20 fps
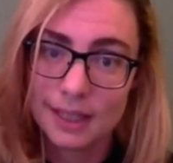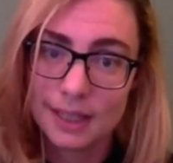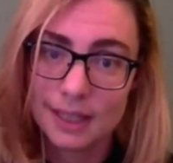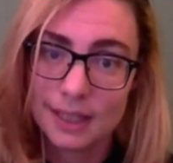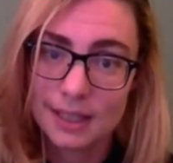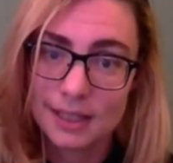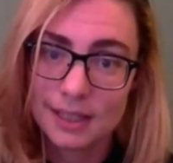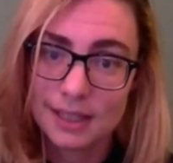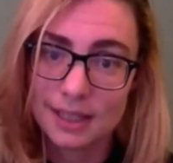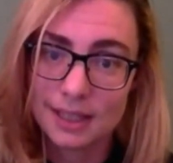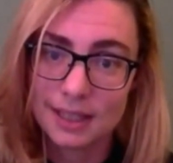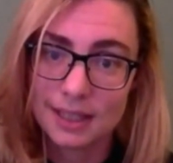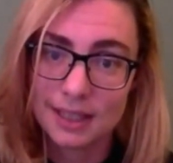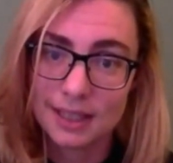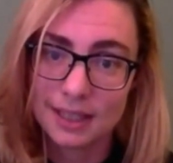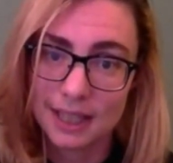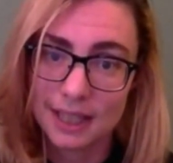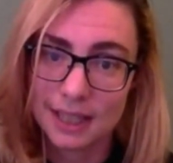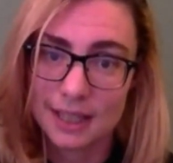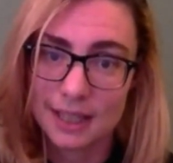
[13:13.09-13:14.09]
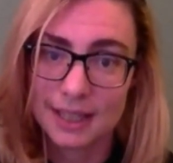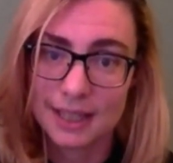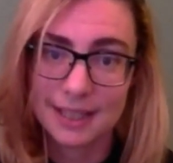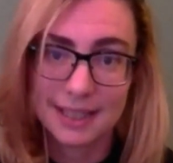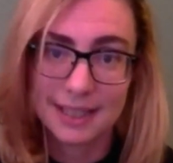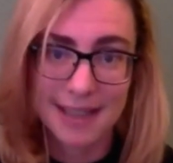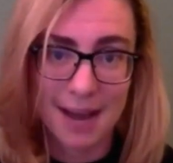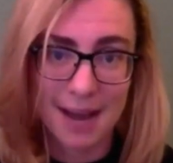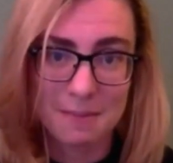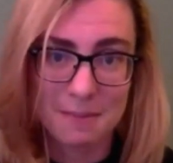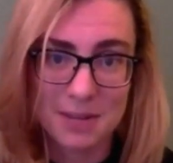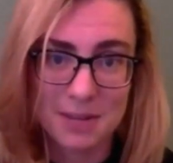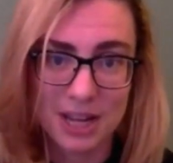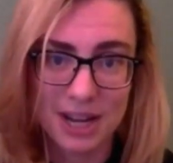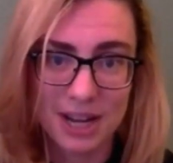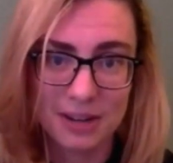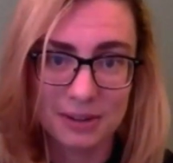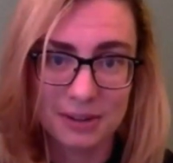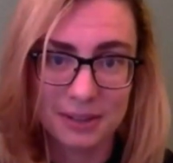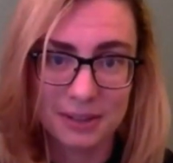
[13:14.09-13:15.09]
is click the link down
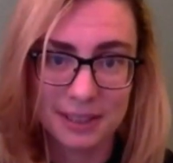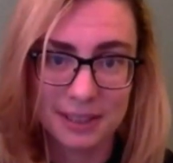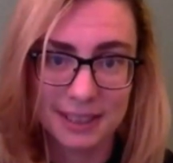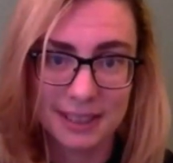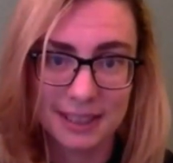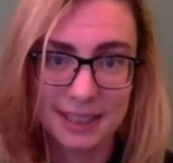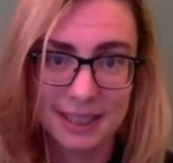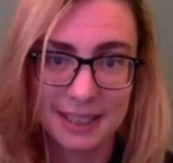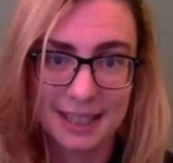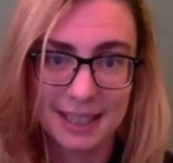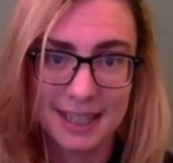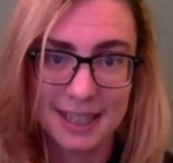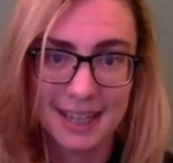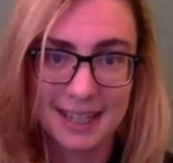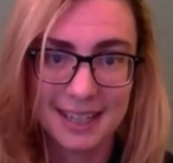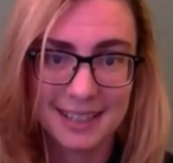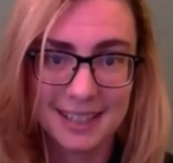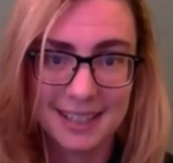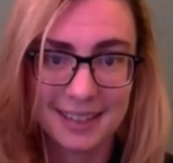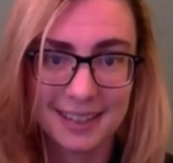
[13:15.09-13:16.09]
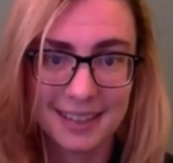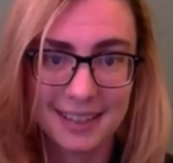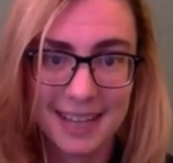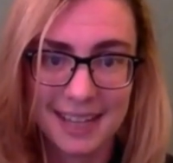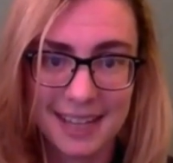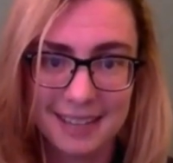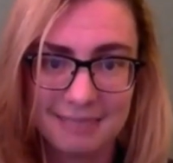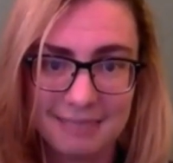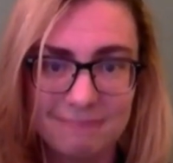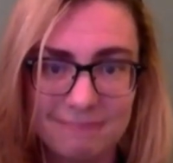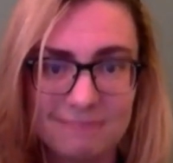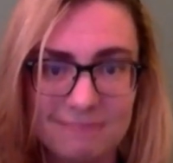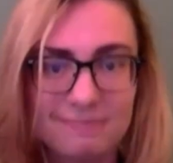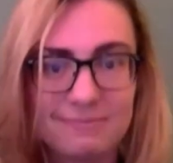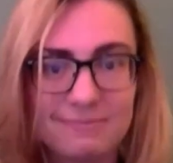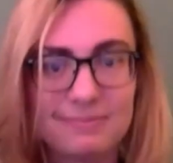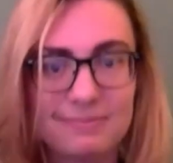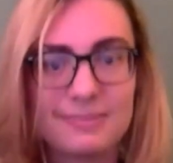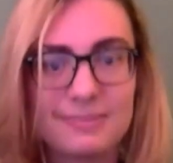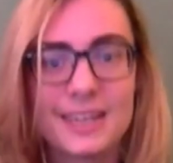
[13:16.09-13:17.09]
below. Until then,
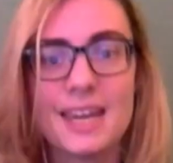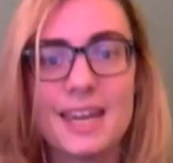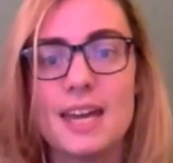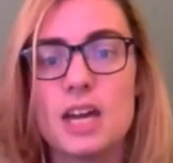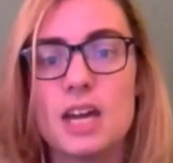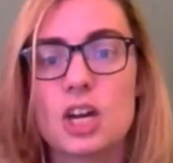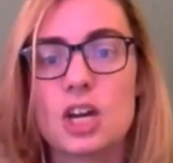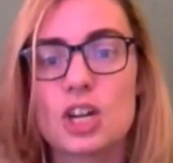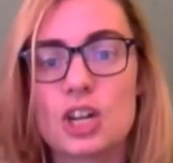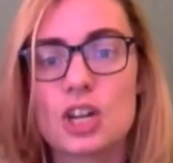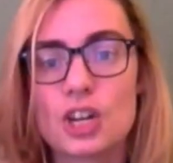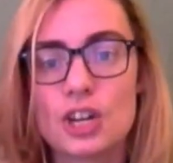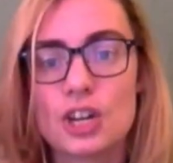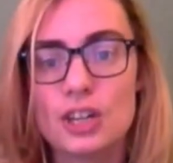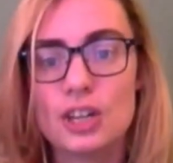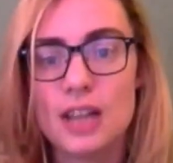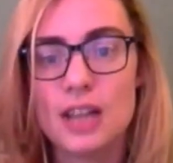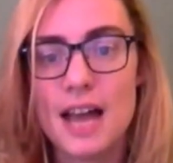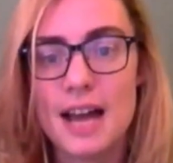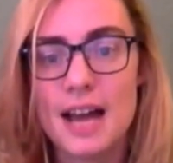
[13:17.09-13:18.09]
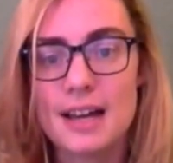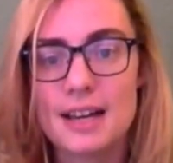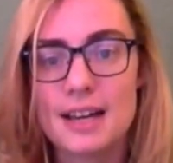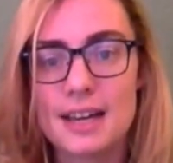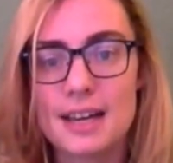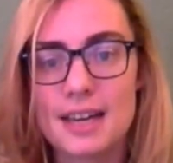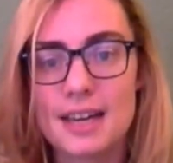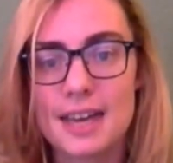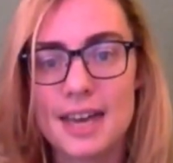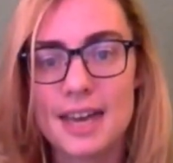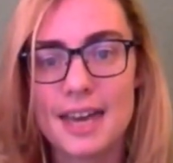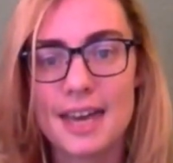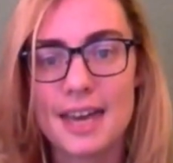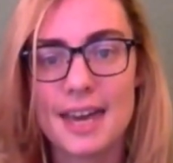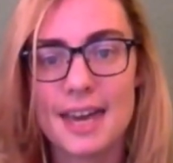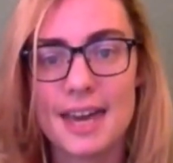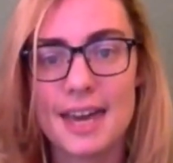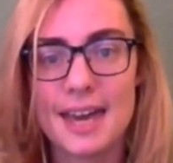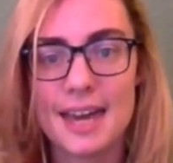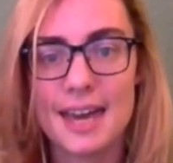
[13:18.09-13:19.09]
good luck
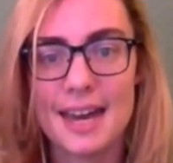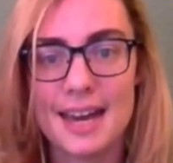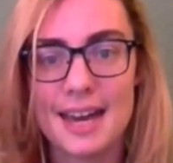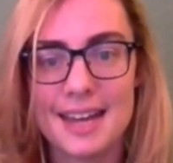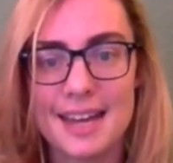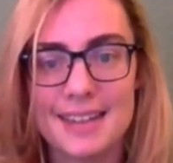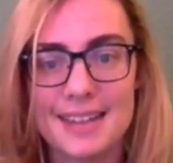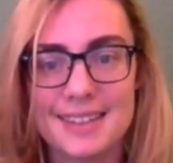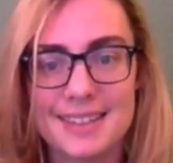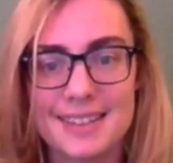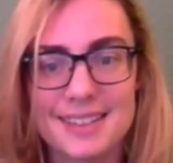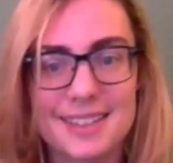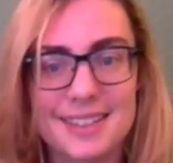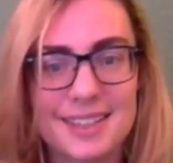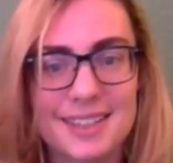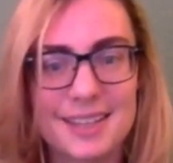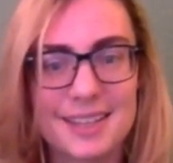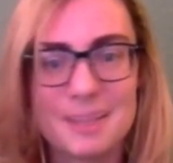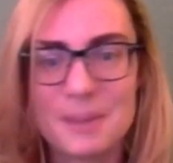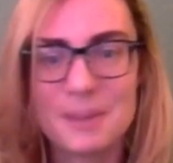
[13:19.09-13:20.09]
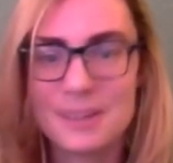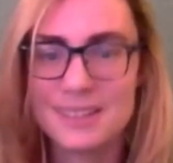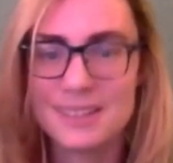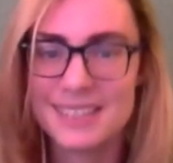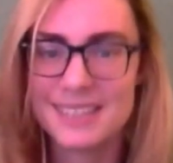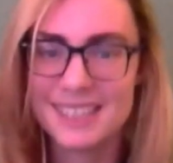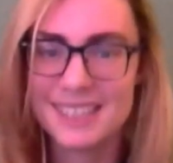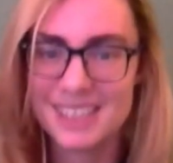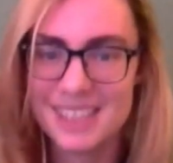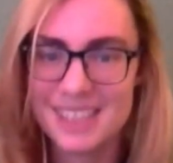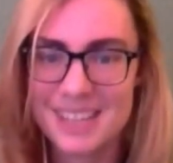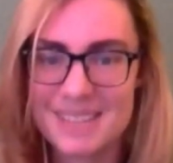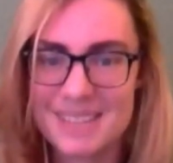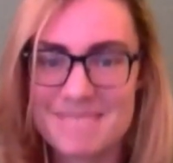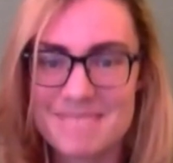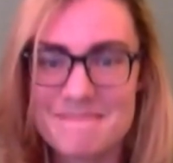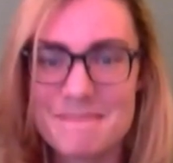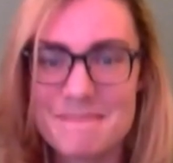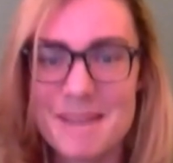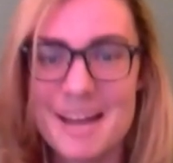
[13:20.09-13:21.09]
and keep on teaching.
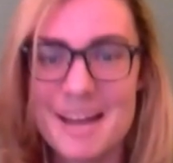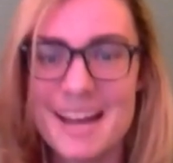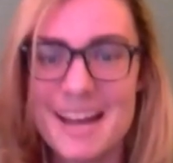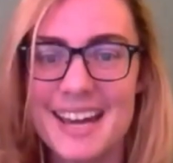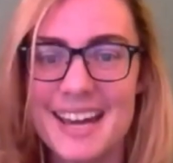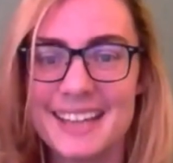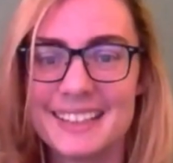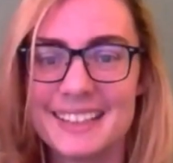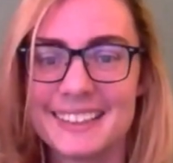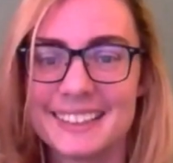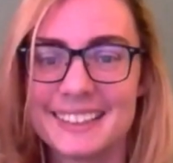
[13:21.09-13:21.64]
Bye.